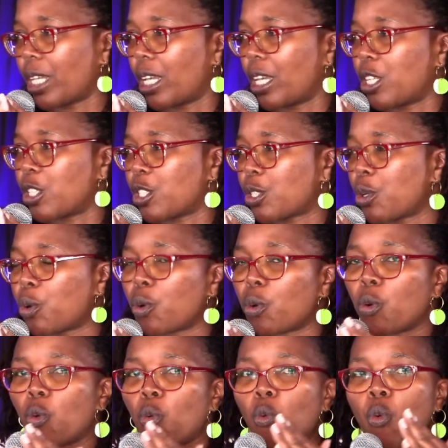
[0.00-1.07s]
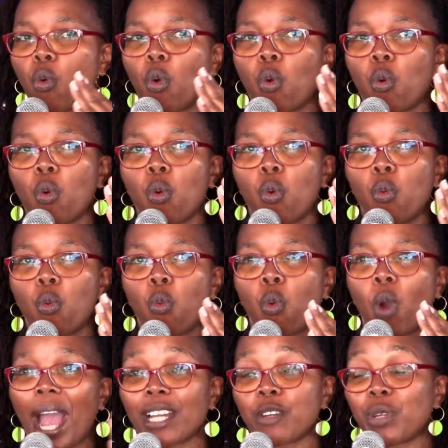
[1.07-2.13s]
So
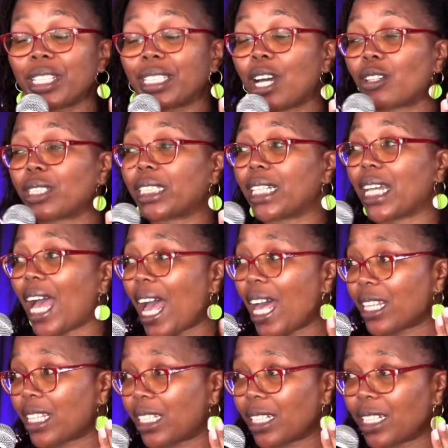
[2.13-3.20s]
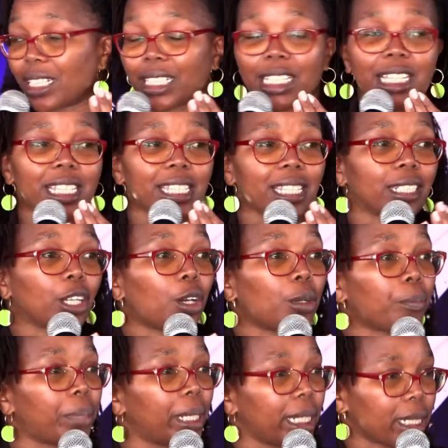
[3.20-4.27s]
one without the other is
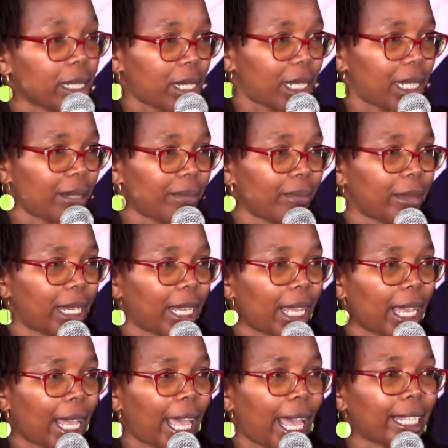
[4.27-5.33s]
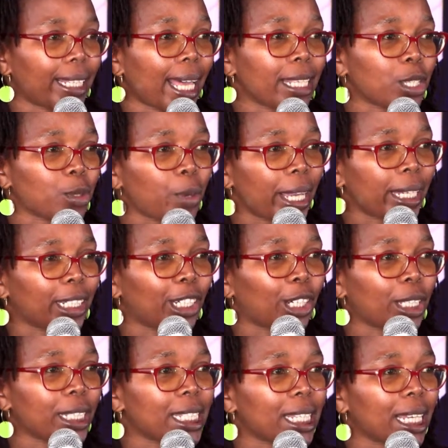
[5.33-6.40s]
incomplete. And that's why God
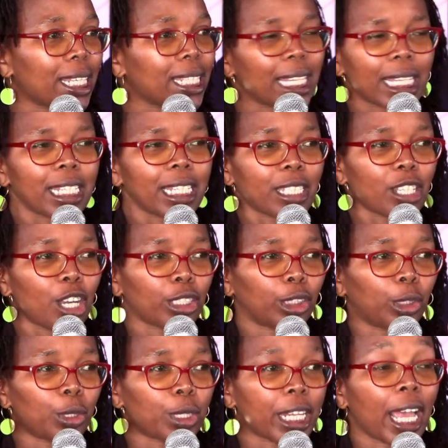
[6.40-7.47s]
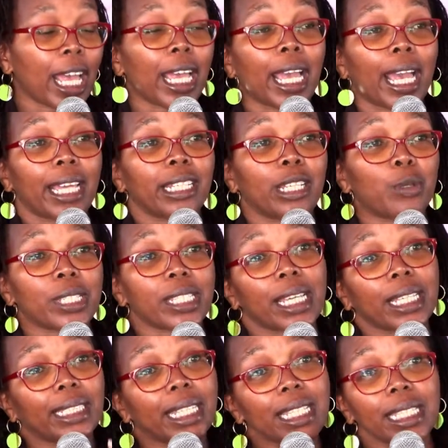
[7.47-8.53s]
says it is not good. And he was saying,
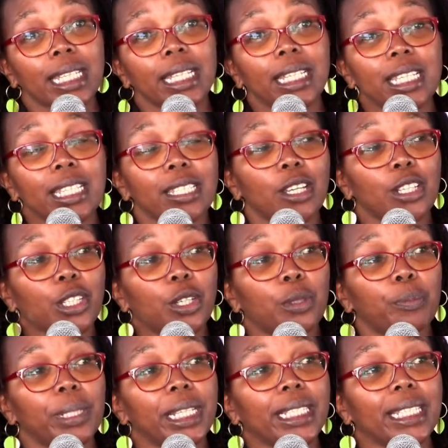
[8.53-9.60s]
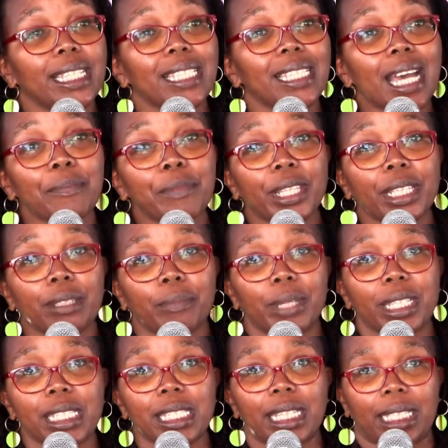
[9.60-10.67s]
This thing is not complete. There's something
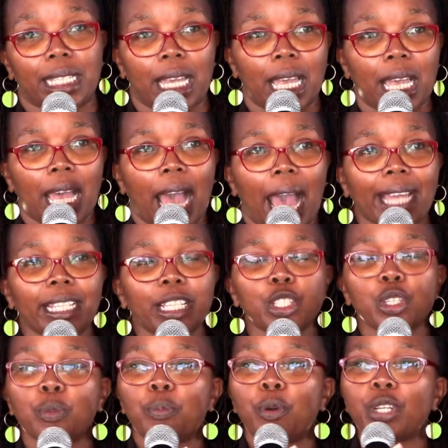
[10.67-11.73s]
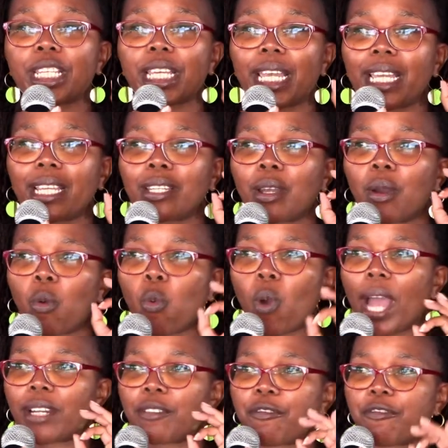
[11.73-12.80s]
missing. I need to put in
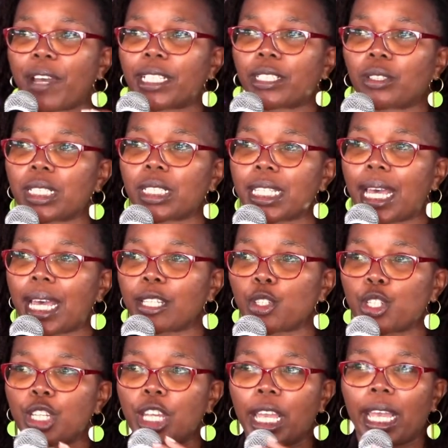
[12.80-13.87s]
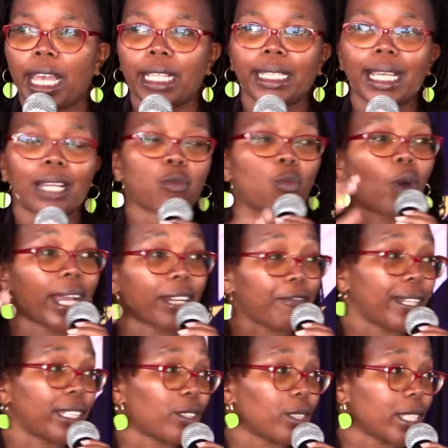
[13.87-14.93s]
one final touch. And that one
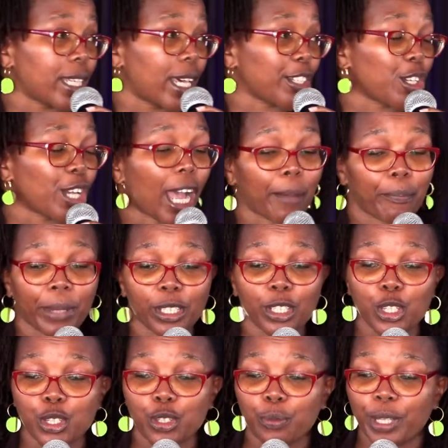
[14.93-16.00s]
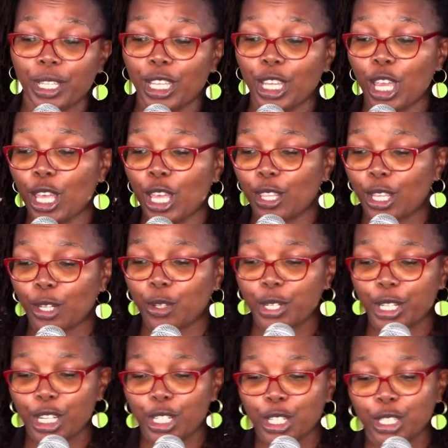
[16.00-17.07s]
final touch happened to be the
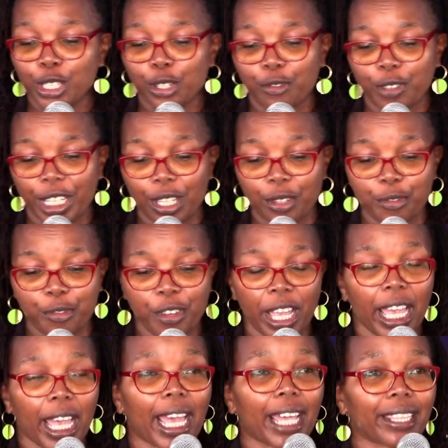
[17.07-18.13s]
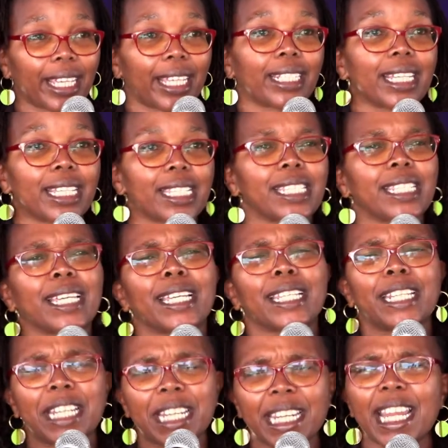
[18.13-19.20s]
creation of Eve. And then he said,
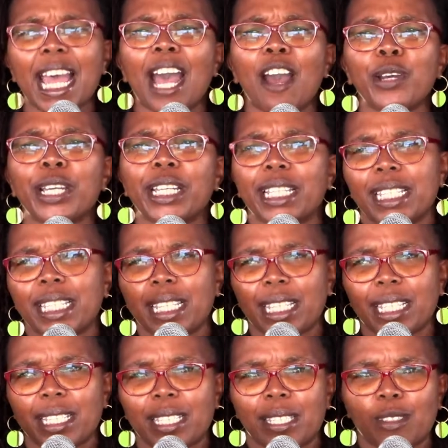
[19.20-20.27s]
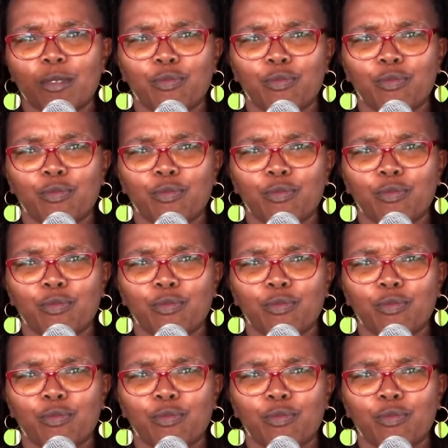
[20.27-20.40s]
Now it is